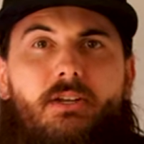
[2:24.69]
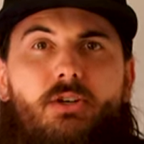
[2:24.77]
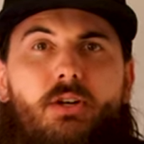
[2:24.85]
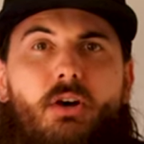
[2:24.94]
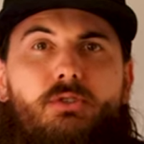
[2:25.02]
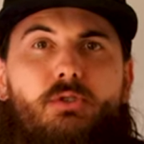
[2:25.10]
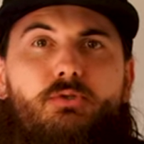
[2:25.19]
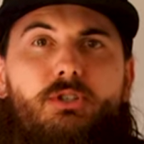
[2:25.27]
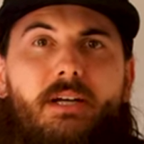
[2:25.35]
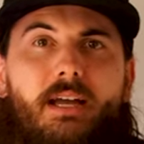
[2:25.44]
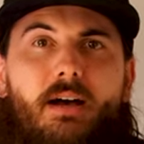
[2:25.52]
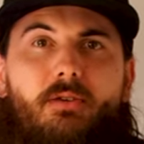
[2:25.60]
And you can also
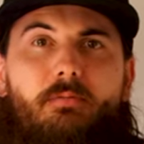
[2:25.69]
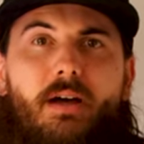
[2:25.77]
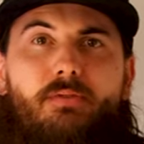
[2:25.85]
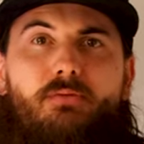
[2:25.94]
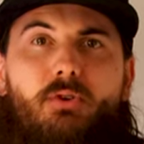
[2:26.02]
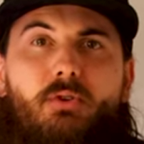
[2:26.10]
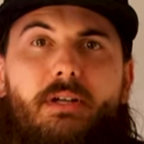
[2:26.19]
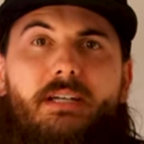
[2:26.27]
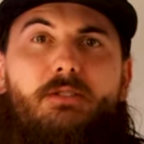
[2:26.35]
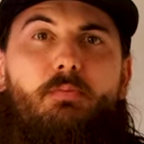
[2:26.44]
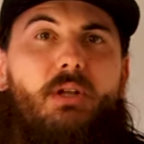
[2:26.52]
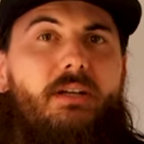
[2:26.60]
check out my full
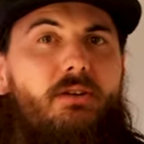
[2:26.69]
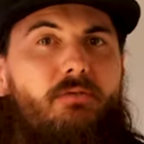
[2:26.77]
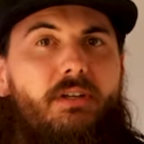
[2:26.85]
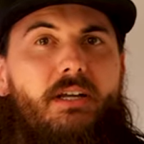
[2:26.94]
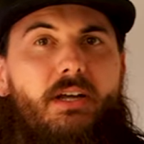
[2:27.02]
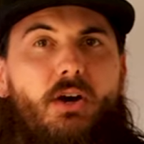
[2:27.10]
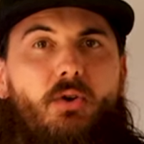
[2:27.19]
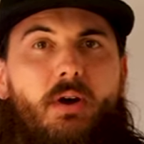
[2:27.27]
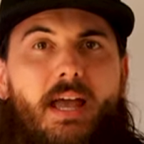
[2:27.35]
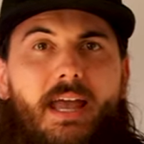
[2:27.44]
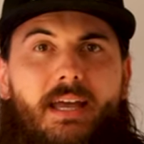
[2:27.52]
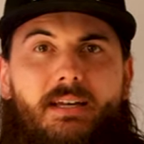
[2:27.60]
explainer video
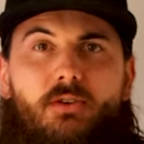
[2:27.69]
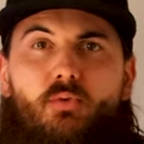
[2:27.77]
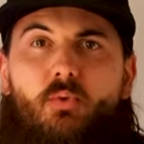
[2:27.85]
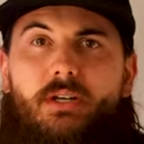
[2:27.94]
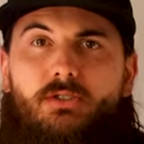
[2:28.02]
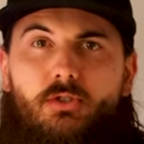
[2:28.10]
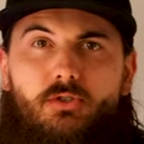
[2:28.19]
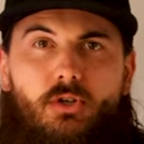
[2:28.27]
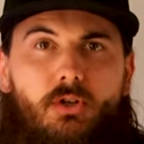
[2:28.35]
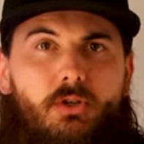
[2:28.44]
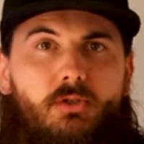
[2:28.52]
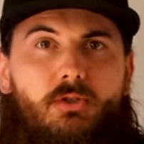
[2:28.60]
and research
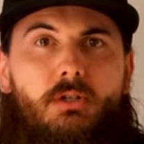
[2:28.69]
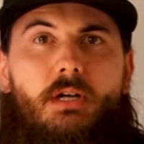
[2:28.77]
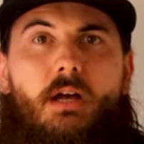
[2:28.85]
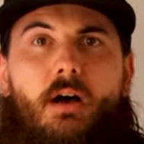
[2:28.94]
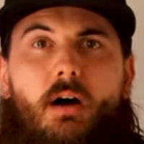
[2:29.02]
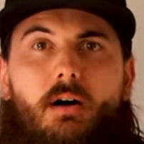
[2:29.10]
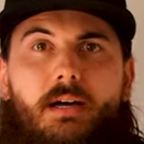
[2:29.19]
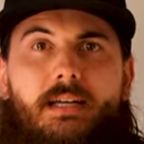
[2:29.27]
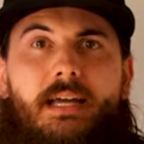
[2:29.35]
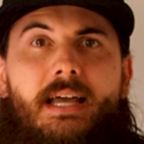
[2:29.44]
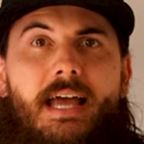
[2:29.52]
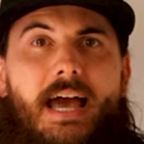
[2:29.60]
article
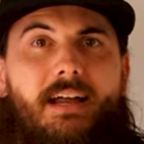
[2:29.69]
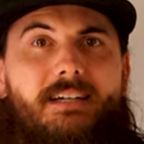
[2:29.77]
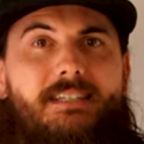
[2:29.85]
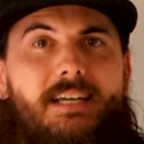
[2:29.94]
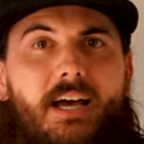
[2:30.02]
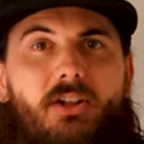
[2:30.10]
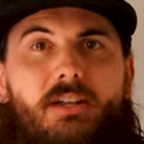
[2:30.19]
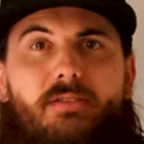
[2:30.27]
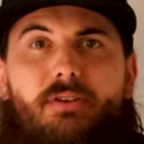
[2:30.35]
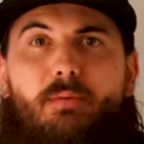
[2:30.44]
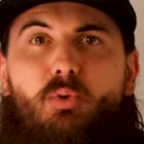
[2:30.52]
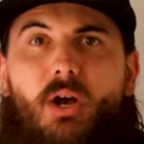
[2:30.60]
on how to tell
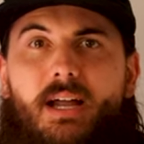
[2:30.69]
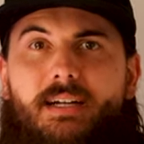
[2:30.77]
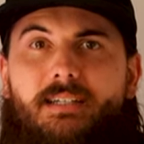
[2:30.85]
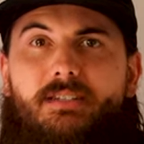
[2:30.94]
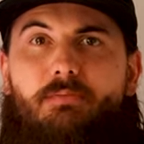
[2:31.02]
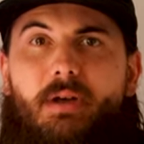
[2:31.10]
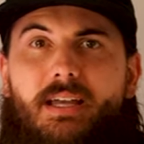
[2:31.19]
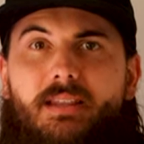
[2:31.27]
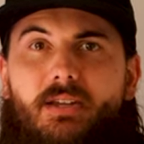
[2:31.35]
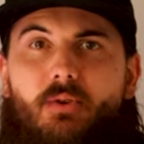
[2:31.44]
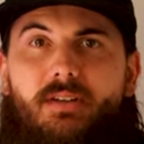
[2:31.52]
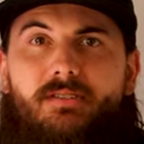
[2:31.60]
if a product is made
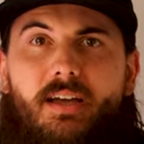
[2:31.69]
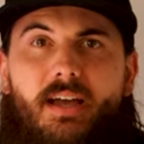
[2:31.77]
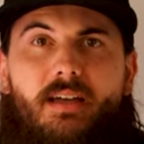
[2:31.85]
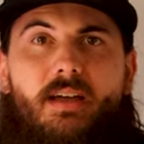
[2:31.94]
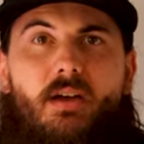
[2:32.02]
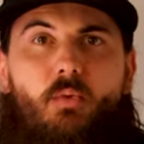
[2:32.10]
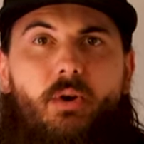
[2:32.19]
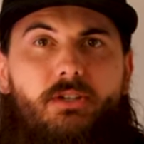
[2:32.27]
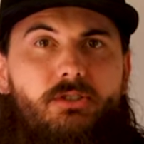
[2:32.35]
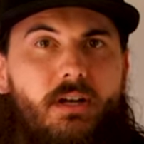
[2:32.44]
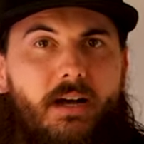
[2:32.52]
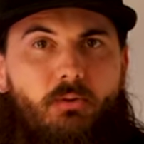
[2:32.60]
in the U S A,
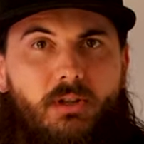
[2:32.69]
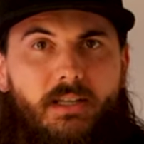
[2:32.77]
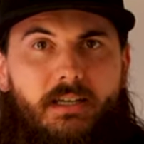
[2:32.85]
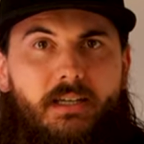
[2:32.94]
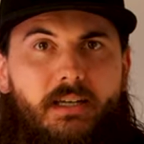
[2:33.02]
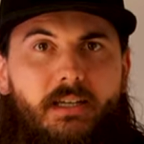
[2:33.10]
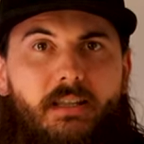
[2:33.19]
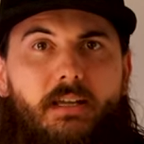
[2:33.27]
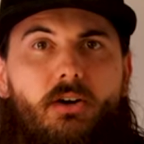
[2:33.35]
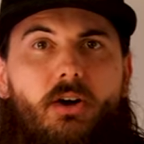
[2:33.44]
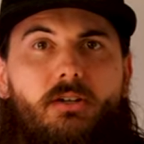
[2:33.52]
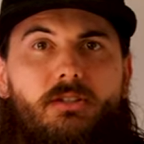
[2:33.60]
which I will link in the
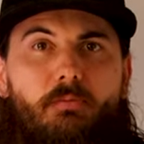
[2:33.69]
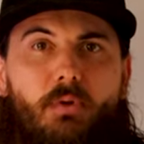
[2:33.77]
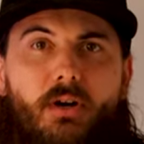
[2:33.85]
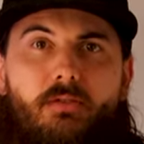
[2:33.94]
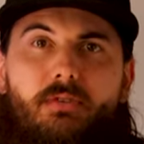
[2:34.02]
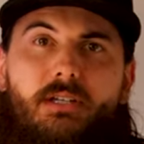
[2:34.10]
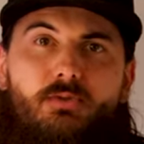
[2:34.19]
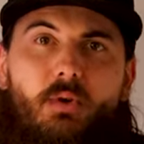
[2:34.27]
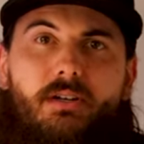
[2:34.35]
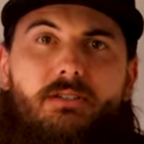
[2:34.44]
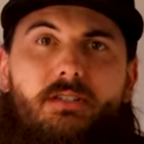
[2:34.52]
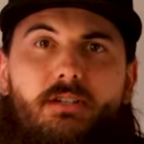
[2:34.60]
cards above as
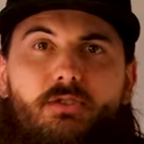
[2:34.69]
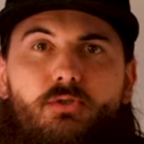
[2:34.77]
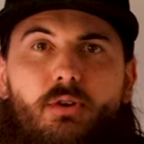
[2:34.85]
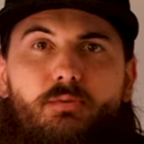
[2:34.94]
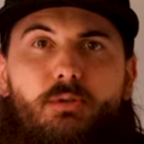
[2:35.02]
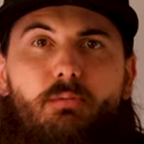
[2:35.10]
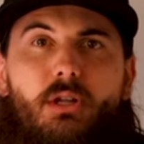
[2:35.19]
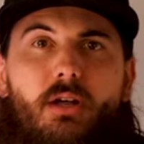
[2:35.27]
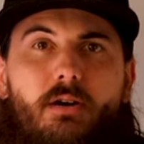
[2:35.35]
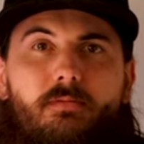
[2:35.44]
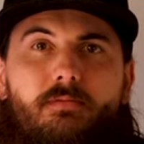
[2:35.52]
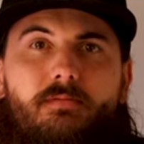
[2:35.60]
well as the description
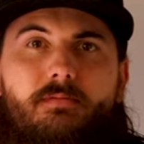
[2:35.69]
below.